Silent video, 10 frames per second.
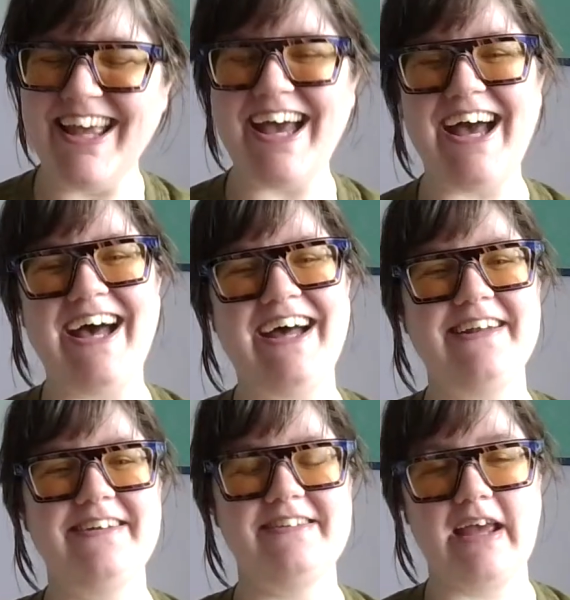
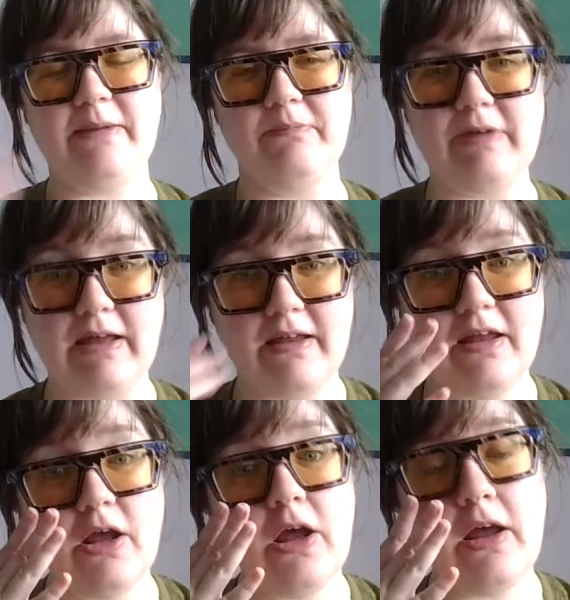and fan
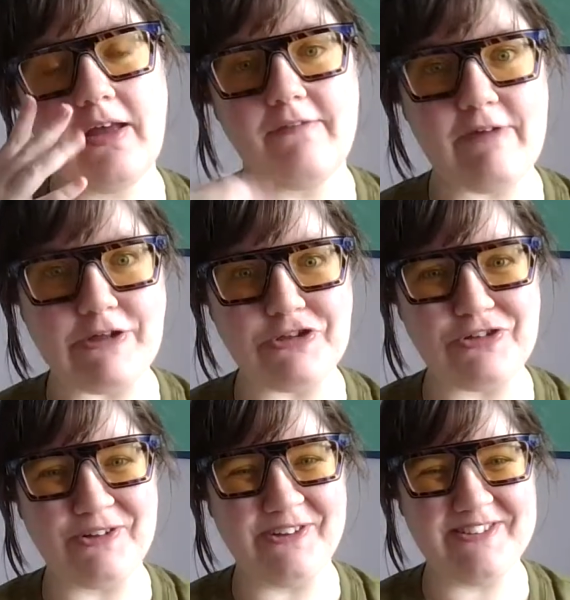
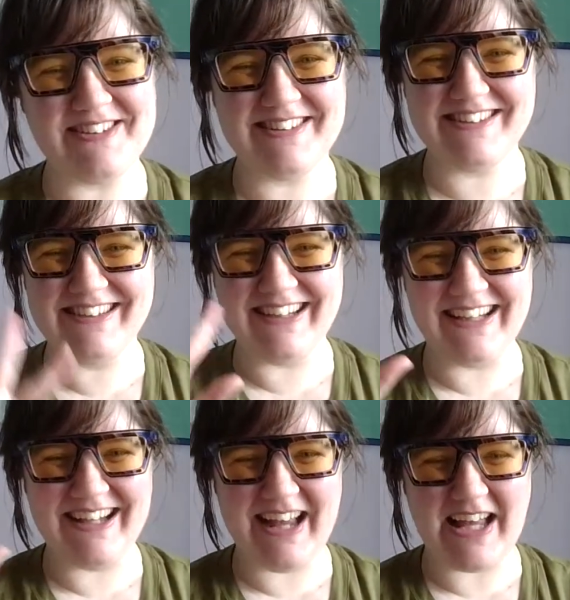tutorials.
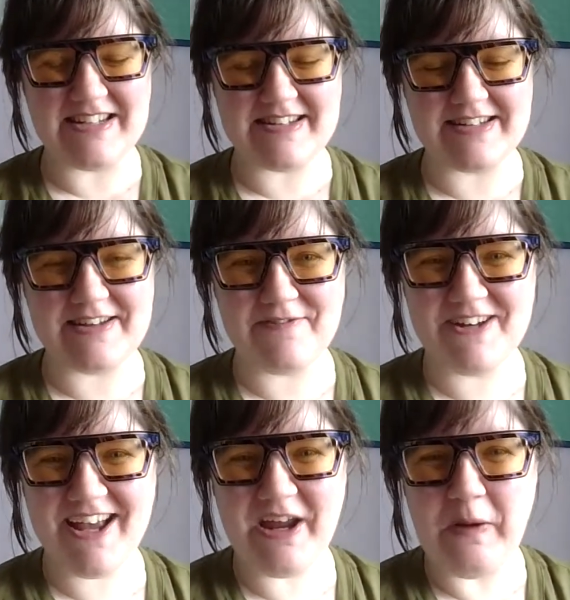Ta-ta for
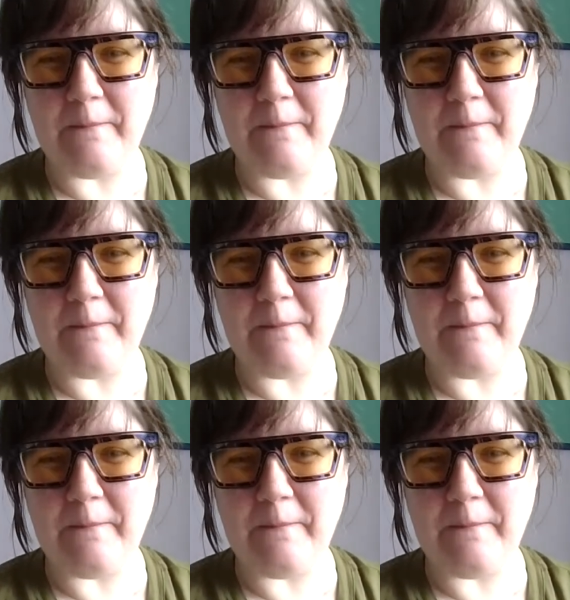now.